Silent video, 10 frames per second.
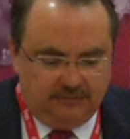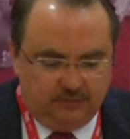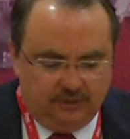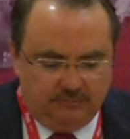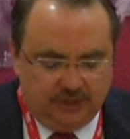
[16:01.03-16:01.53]

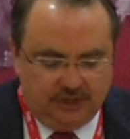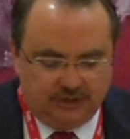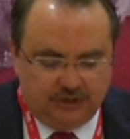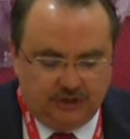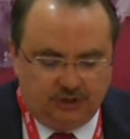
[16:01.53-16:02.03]
foreign
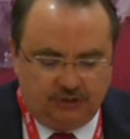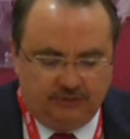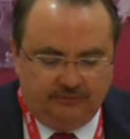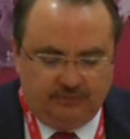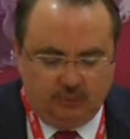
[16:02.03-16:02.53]
policy show
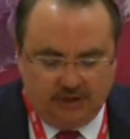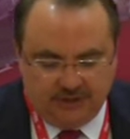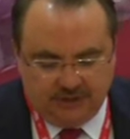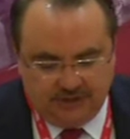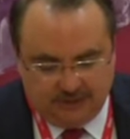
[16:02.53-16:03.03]
From
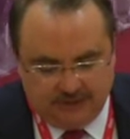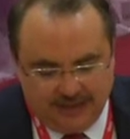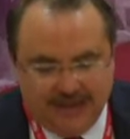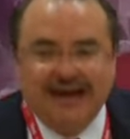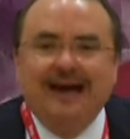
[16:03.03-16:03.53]
Washington
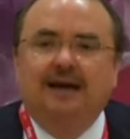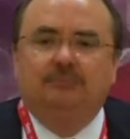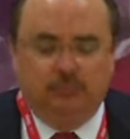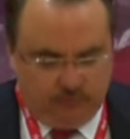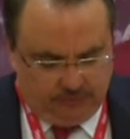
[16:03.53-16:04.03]
al
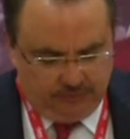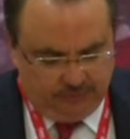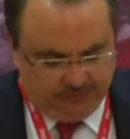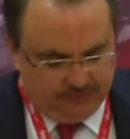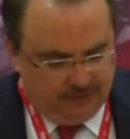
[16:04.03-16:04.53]
Mundo
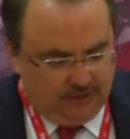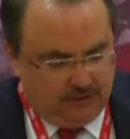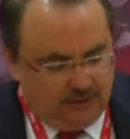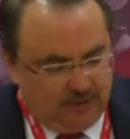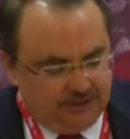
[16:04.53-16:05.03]

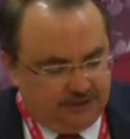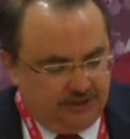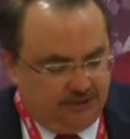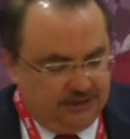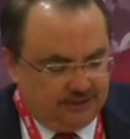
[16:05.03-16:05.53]
on
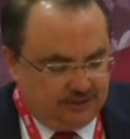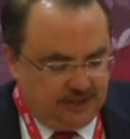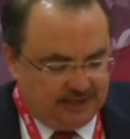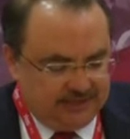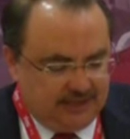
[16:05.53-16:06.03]
Sirius
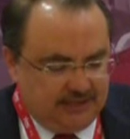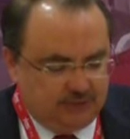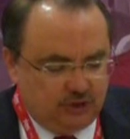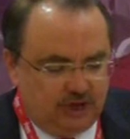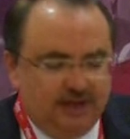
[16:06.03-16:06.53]

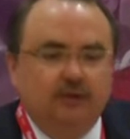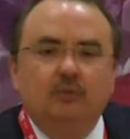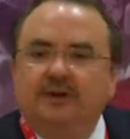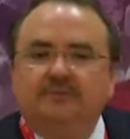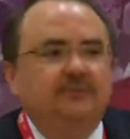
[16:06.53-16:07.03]
XM's Channel
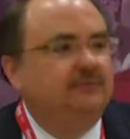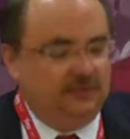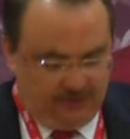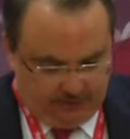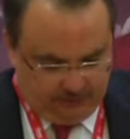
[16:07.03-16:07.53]

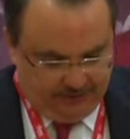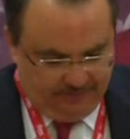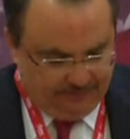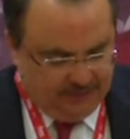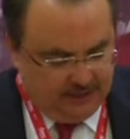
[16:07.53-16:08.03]
153.
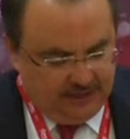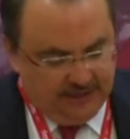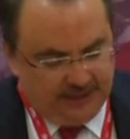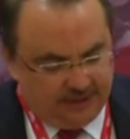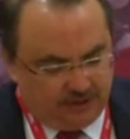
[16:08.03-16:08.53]

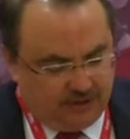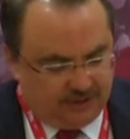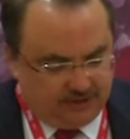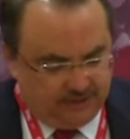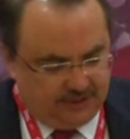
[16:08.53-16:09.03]
And his
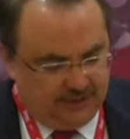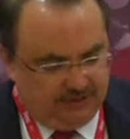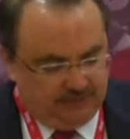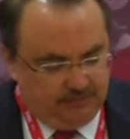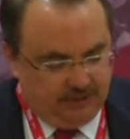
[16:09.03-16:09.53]
articles
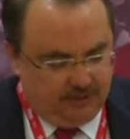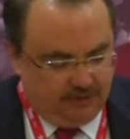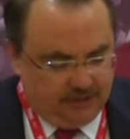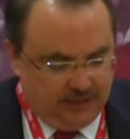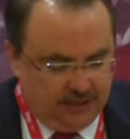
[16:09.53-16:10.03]
have
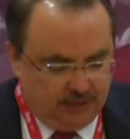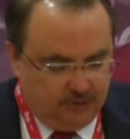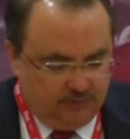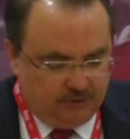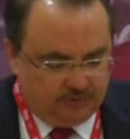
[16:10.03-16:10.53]
appeared in
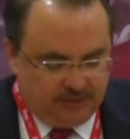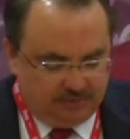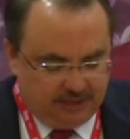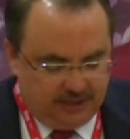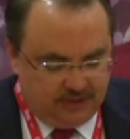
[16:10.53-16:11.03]
numerous
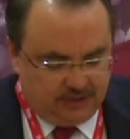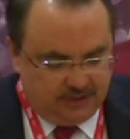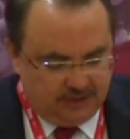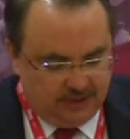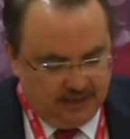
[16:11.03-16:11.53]

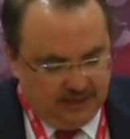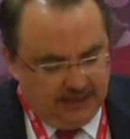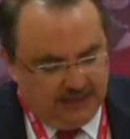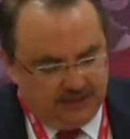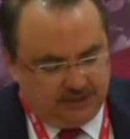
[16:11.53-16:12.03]
publications
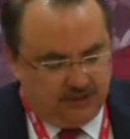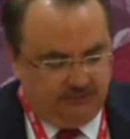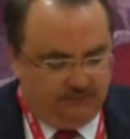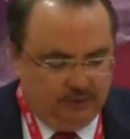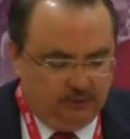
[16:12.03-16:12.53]
and is a
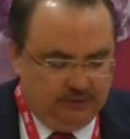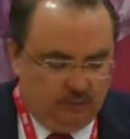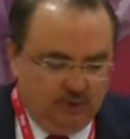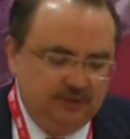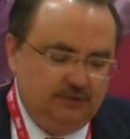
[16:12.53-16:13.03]
frequent
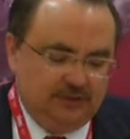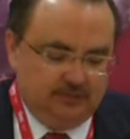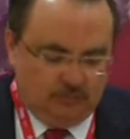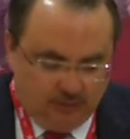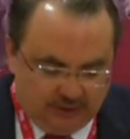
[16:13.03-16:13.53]

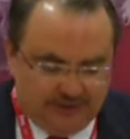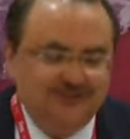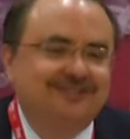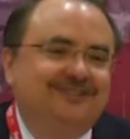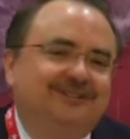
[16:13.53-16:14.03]

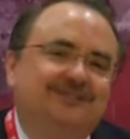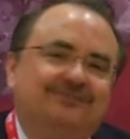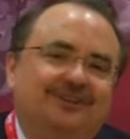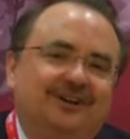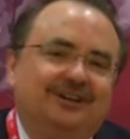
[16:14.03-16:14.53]
witness
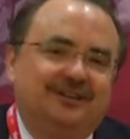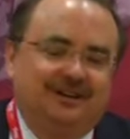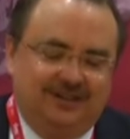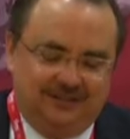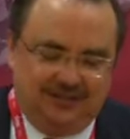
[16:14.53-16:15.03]
testifying
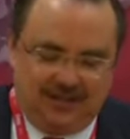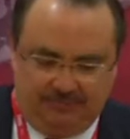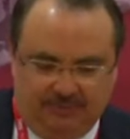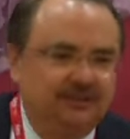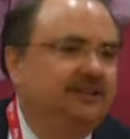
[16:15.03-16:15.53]
on
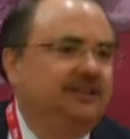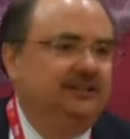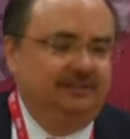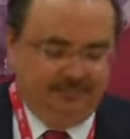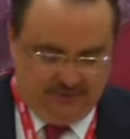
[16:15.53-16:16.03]
Capitol
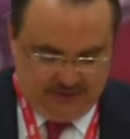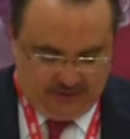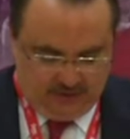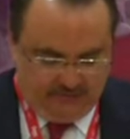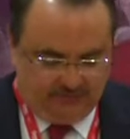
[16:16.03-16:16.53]
Hill.
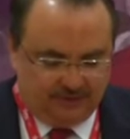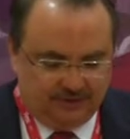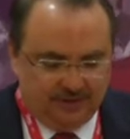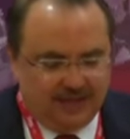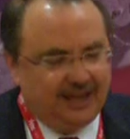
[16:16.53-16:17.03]
So
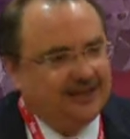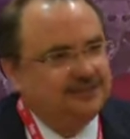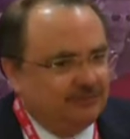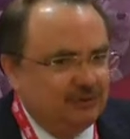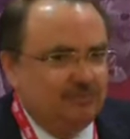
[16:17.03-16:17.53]
for a
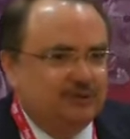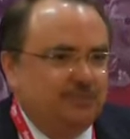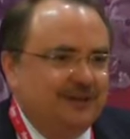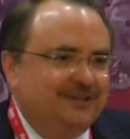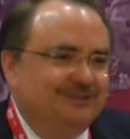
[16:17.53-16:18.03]
different
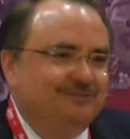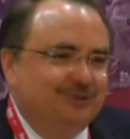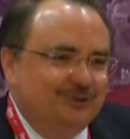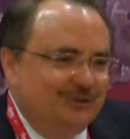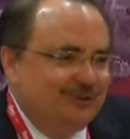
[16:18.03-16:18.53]
perspective, we'll
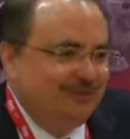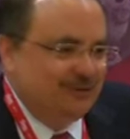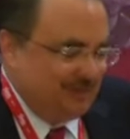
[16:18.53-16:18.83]
turn it over to